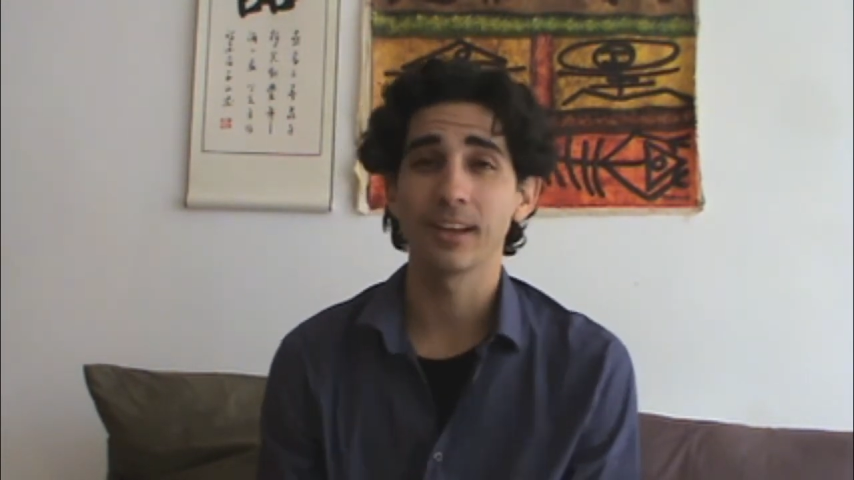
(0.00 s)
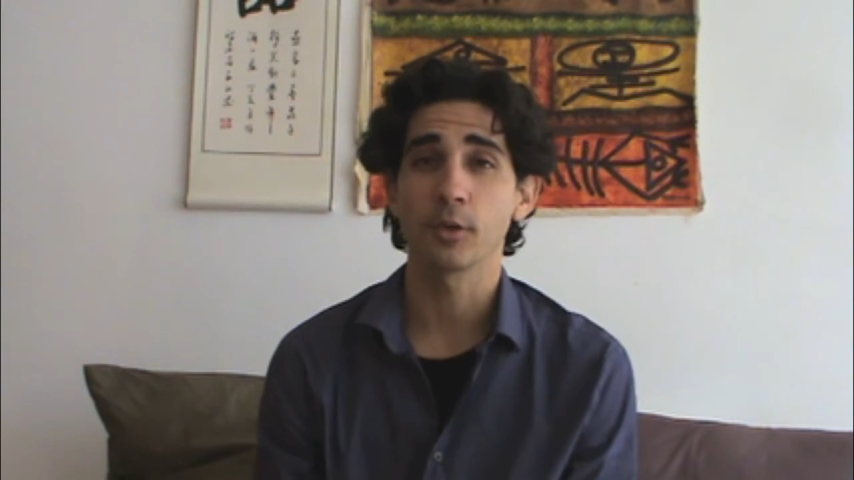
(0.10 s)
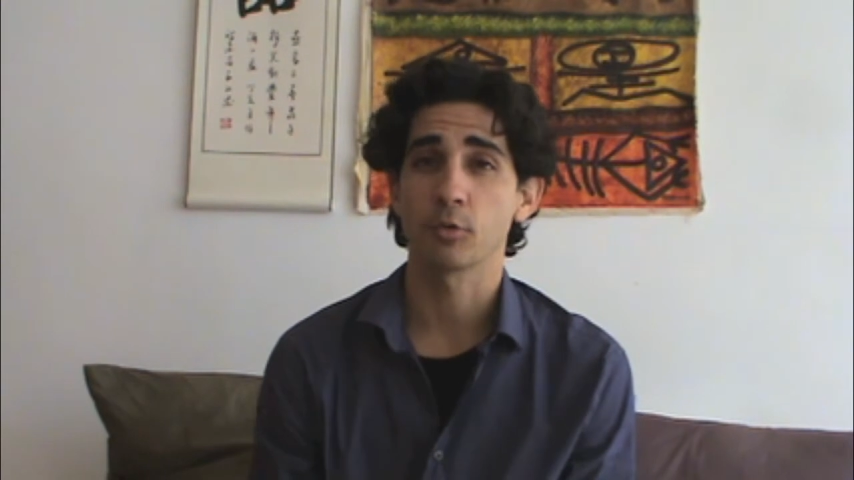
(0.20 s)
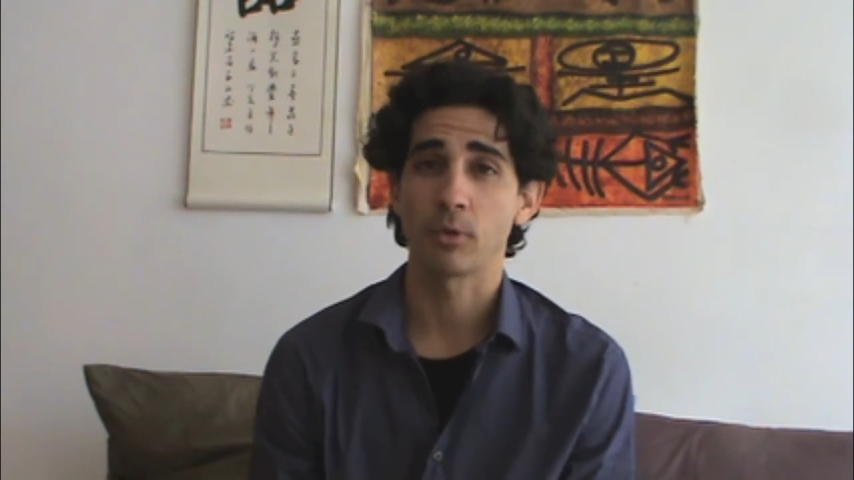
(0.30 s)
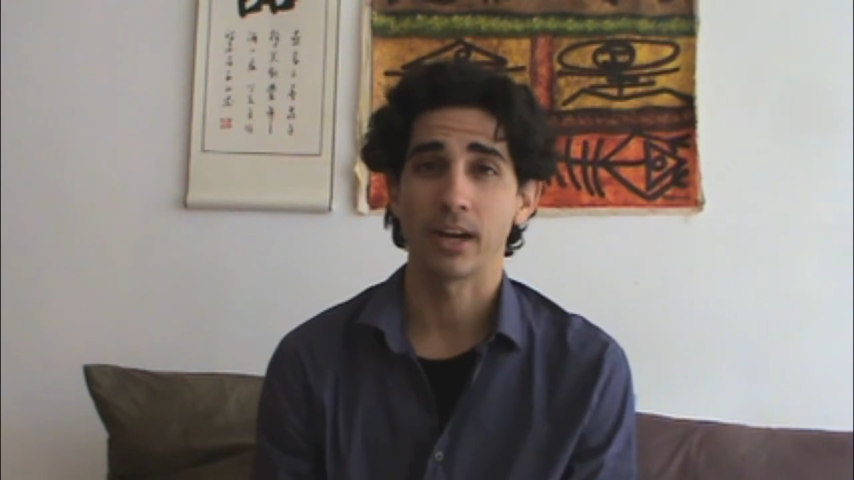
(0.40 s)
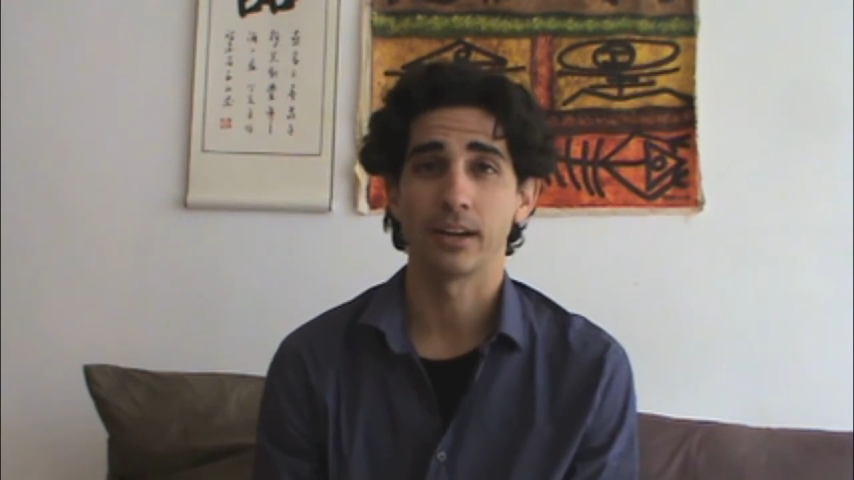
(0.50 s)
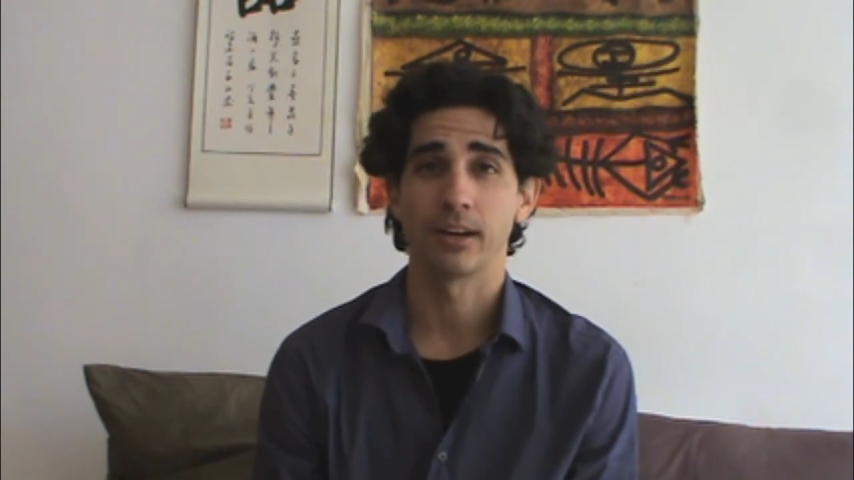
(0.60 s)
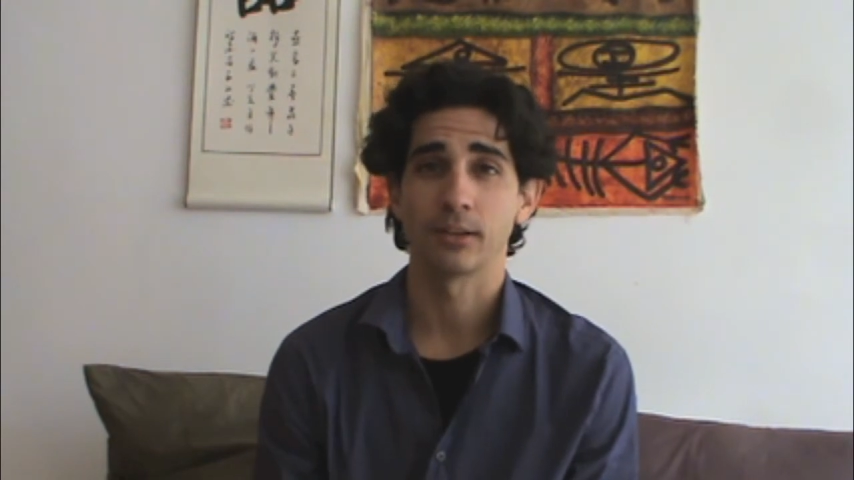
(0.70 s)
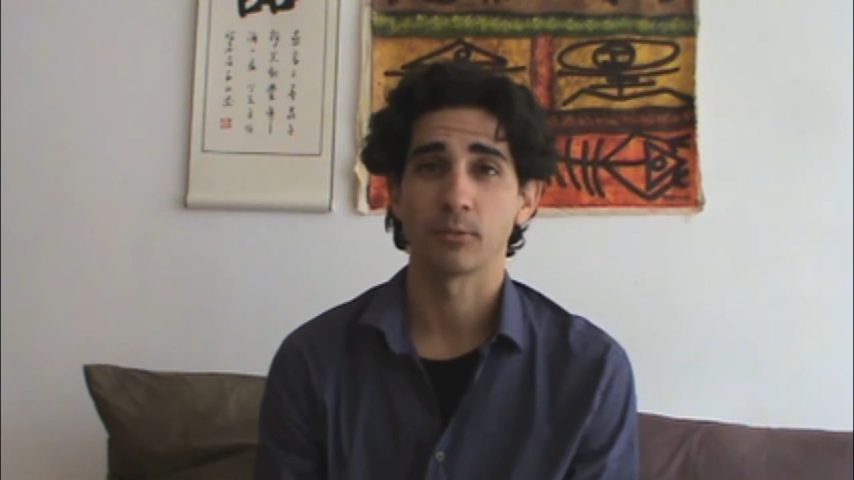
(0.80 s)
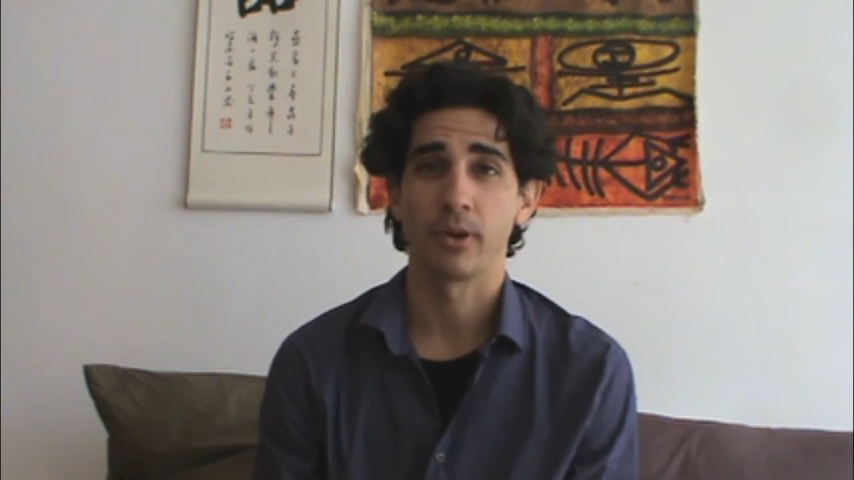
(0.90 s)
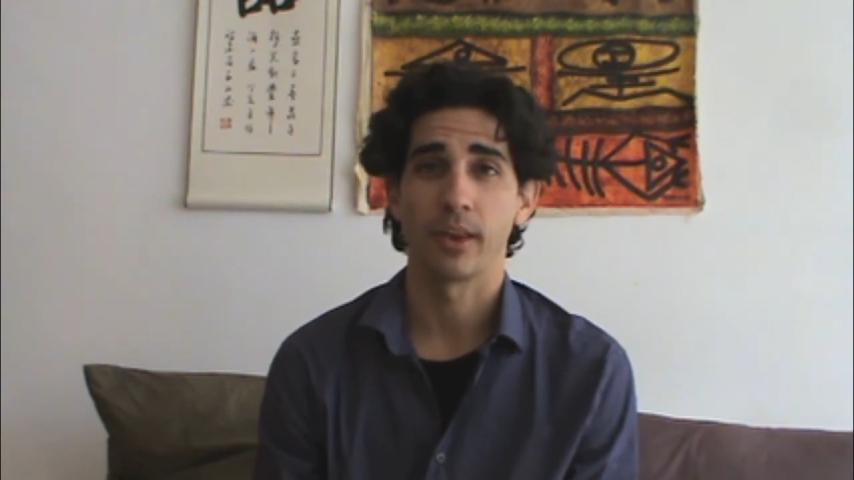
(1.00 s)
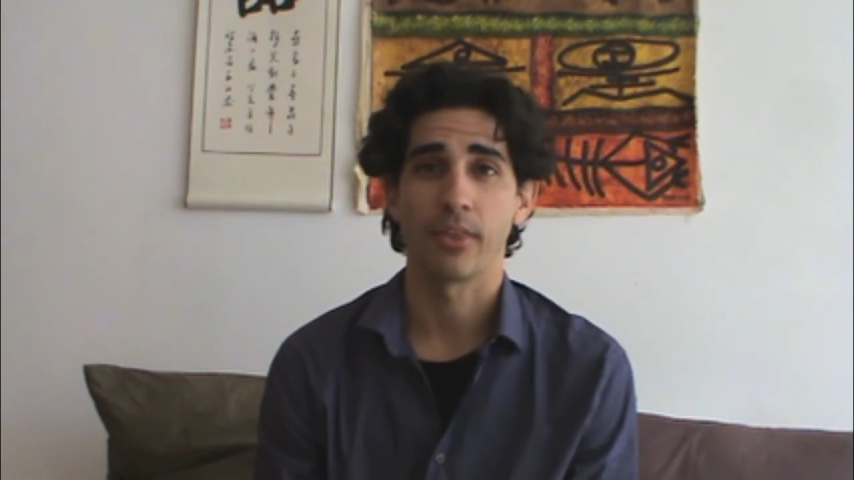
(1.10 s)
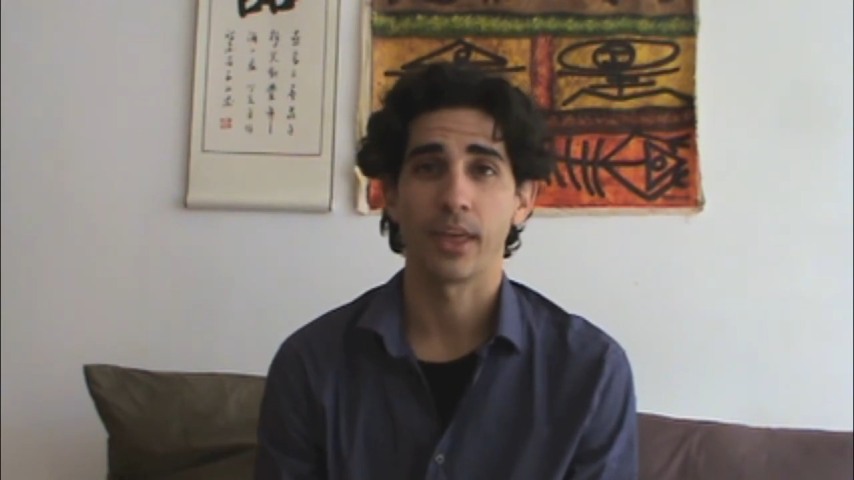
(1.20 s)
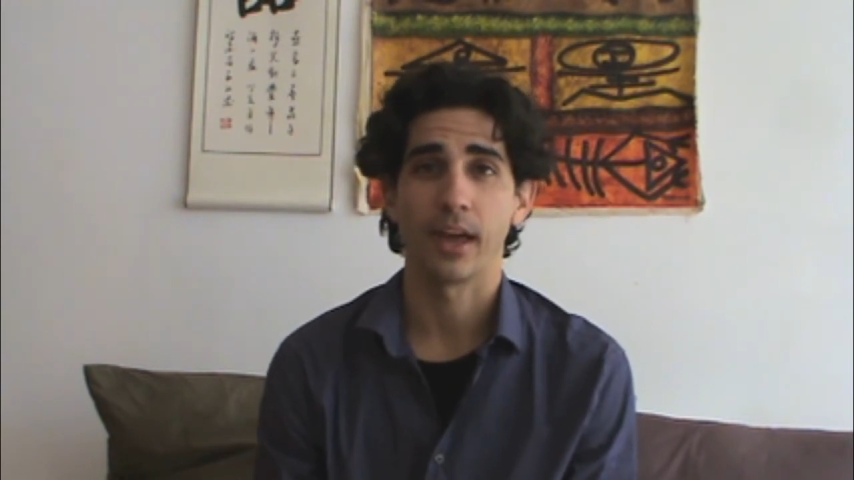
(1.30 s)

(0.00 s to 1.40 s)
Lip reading: highly underrated as